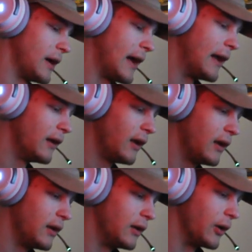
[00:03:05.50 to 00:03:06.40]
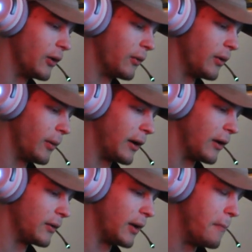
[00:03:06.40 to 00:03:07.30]
had,
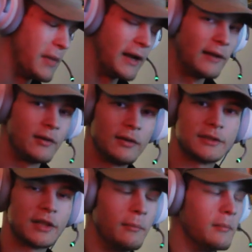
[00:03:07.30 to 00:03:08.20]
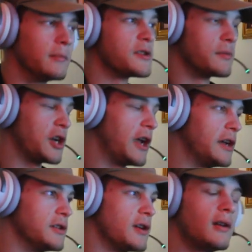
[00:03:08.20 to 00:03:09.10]
about a minute, some
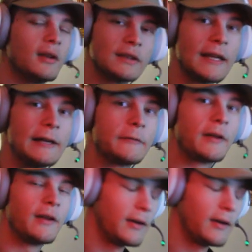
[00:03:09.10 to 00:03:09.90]
change left